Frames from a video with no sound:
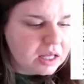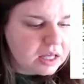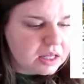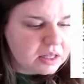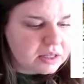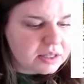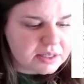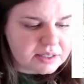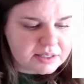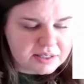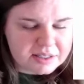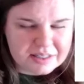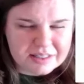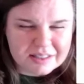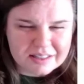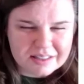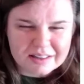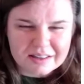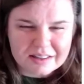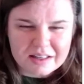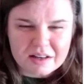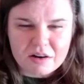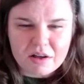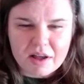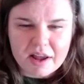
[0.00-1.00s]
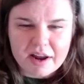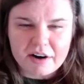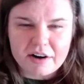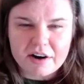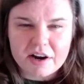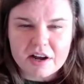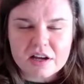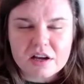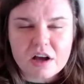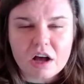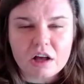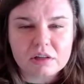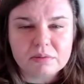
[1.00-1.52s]
this little
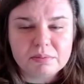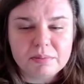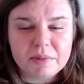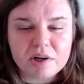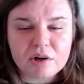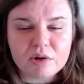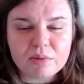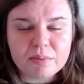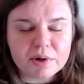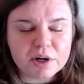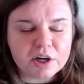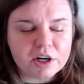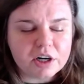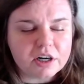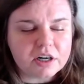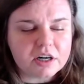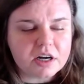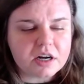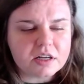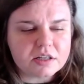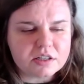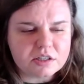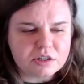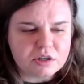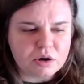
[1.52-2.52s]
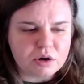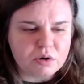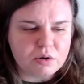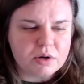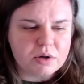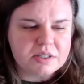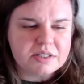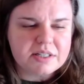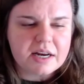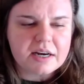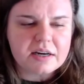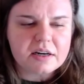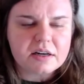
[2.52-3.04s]
area called Middleburg. So
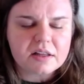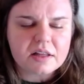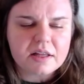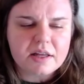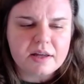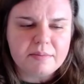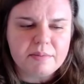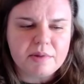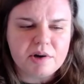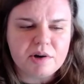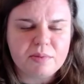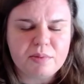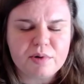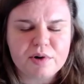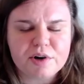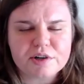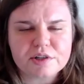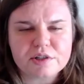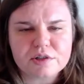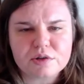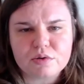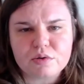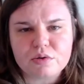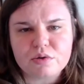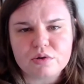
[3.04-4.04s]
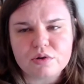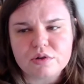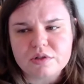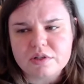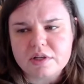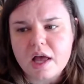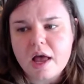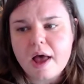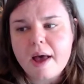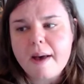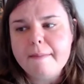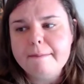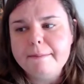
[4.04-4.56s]
it's technically in Middleburg schools.
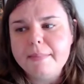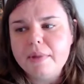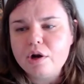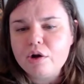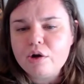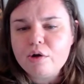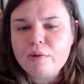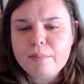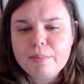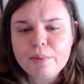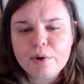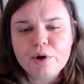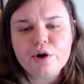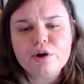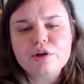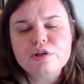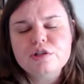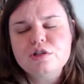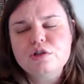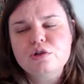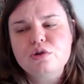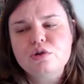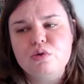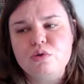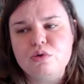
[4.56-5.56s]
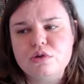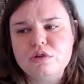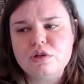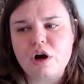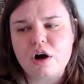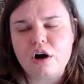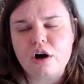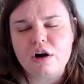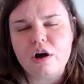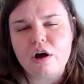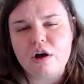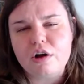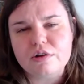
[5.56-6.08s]
Middleburg schools
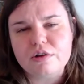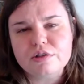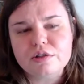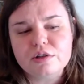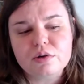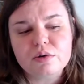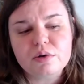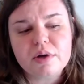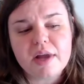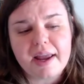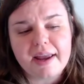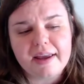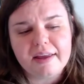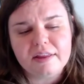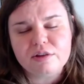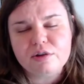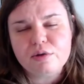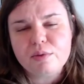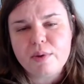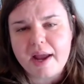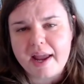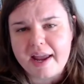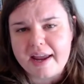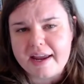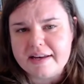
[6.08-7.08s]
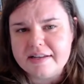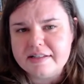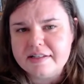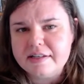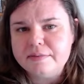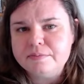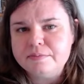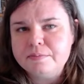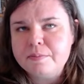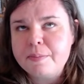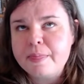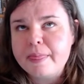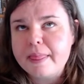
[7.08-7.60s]
are also K through 8,
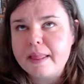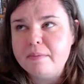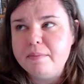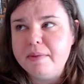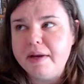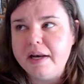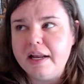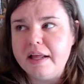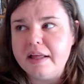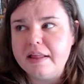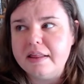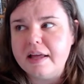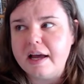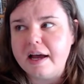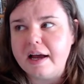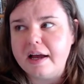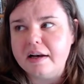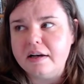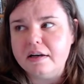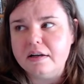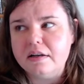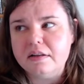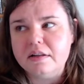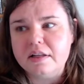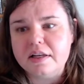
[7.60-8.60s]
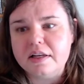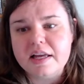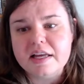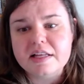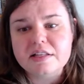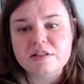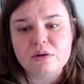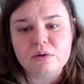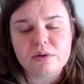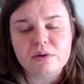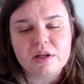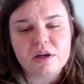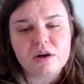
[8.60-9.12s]
meaning that the kids
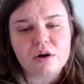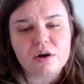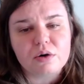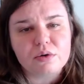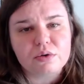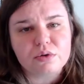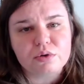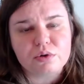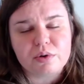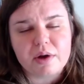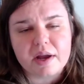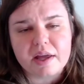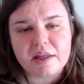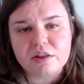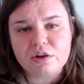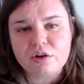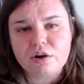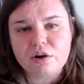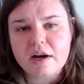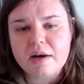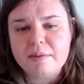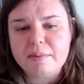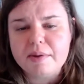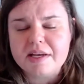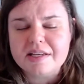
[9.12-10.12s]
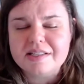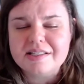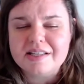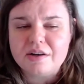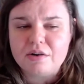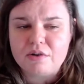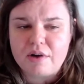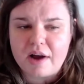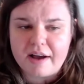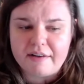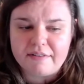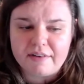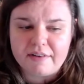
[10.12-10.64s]
only go through 8th grade because they
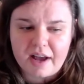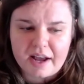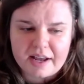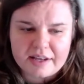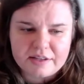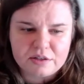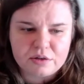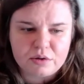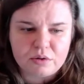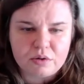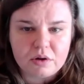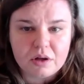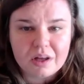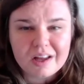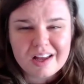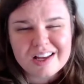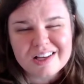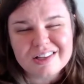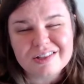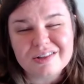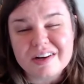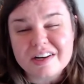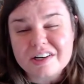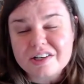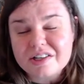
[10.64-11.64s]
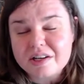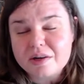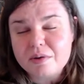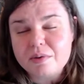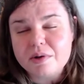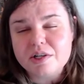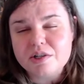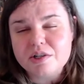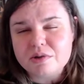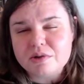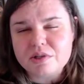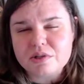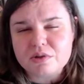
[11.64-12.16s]
don't have a high school. So I actually
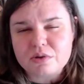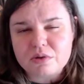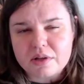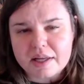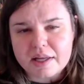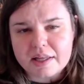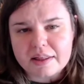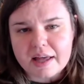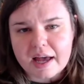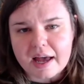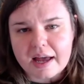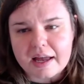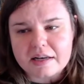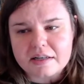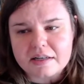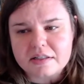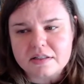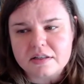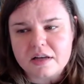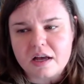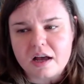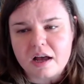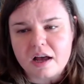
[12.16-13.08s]
went to a school like that